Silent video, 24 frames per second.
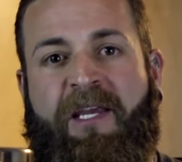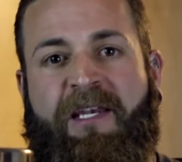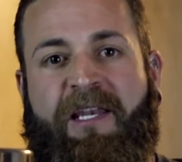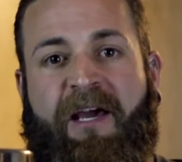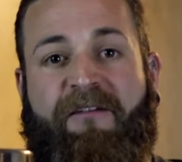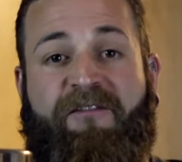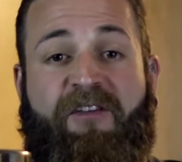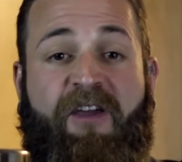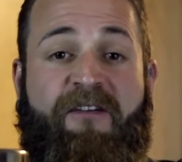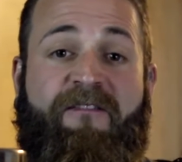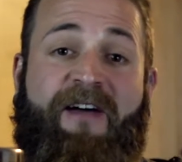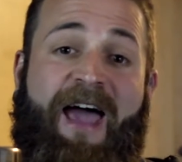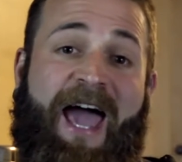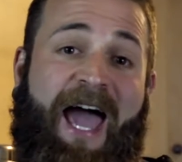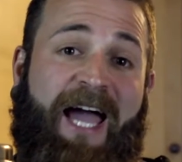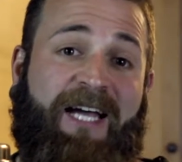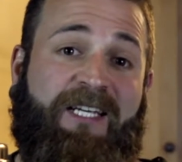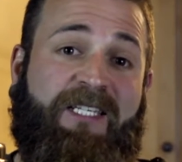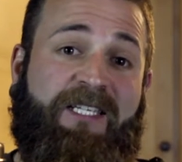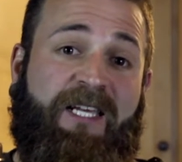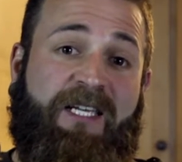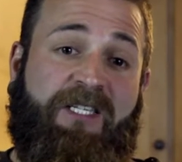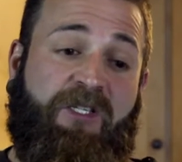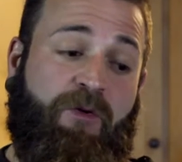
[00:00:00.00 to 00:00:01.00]
Now, if you have
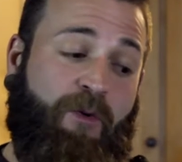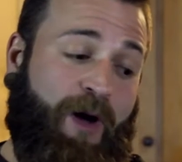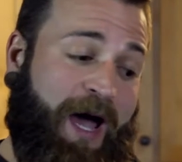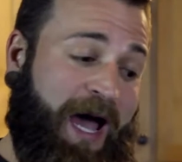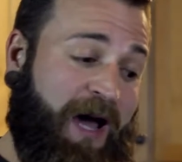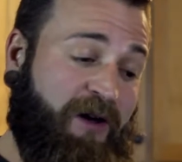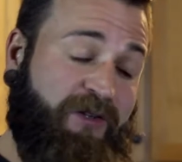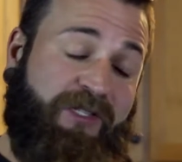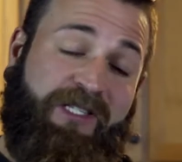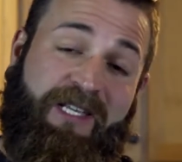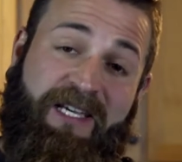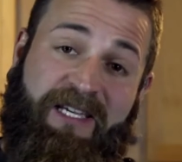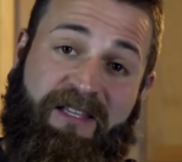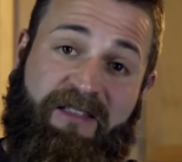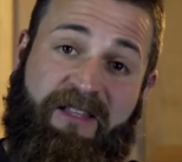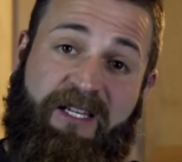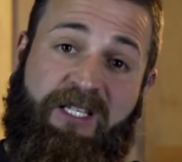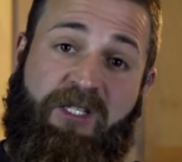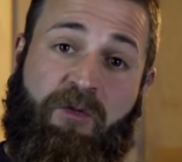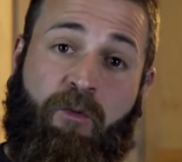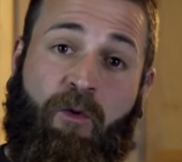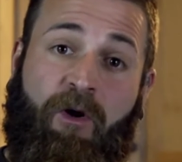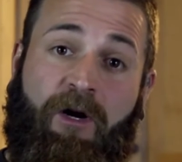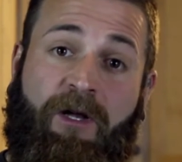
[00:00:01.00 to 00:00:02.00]
access to a house like
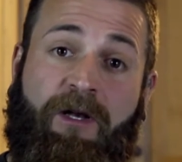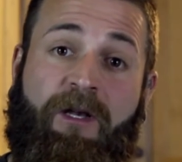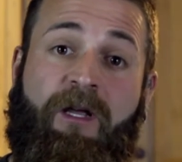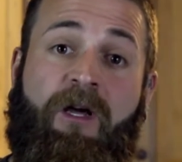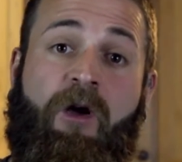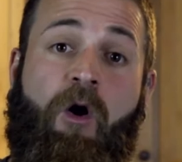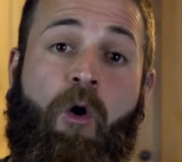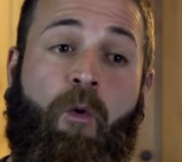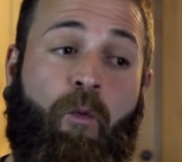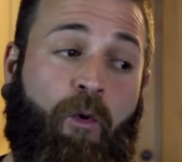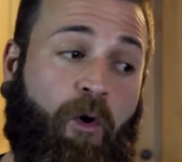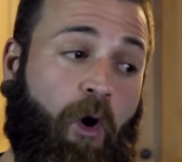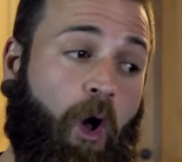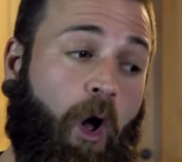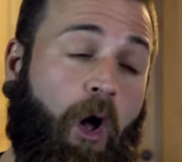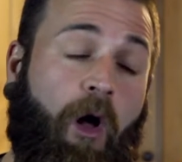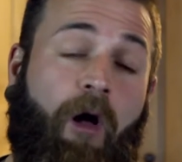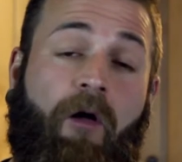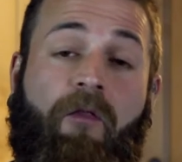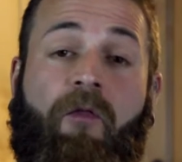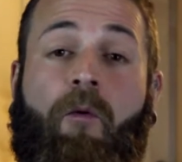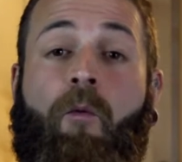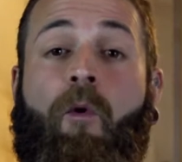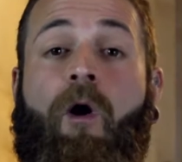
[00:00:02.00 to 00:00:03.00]
this one, where
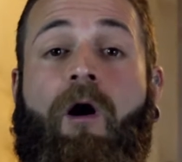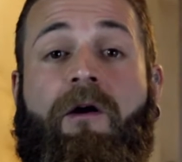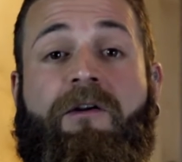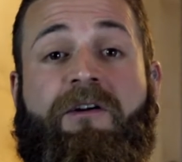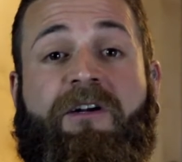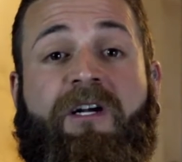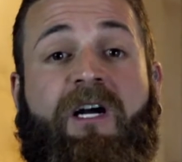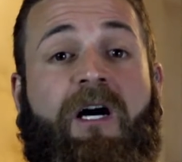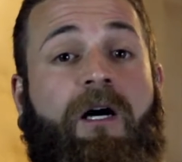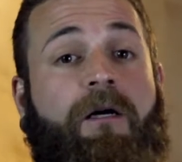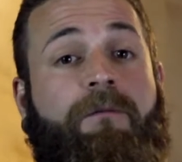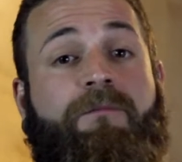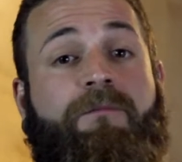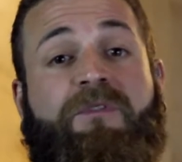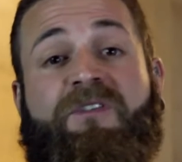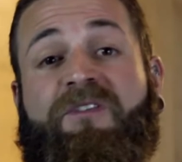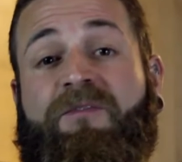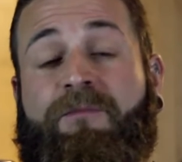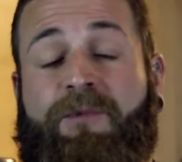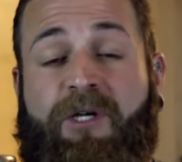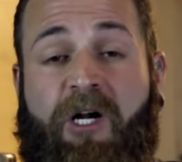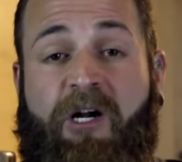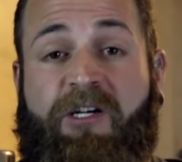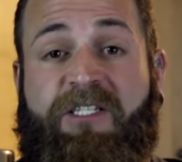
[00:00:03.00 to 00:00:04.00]
all the water comes
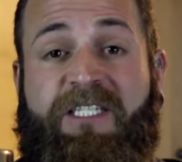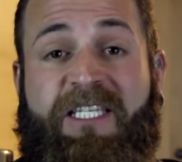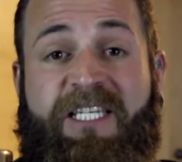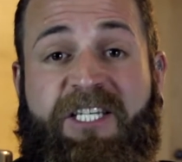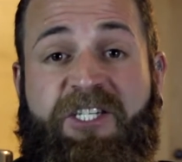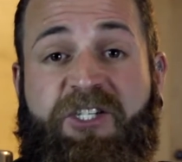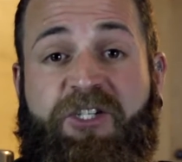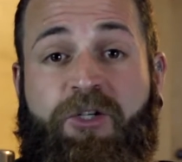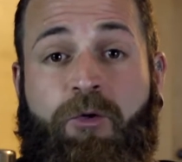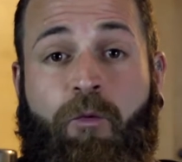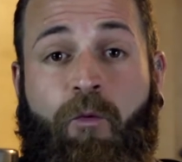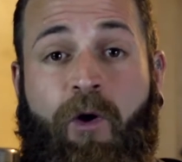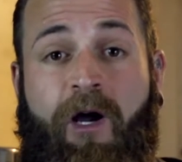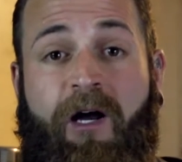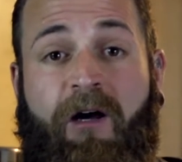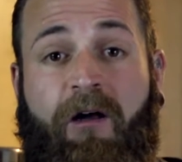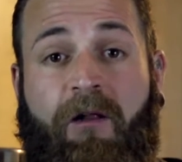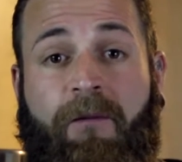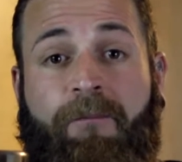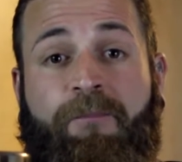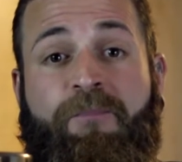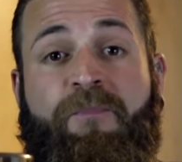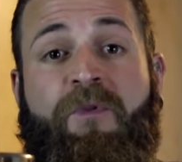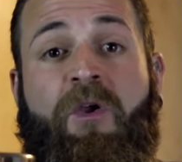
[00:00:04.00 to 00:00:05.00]
from an artesian
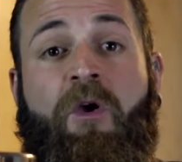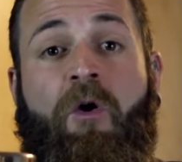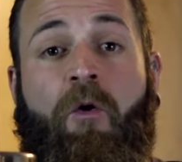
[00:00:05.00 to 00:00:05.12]
well,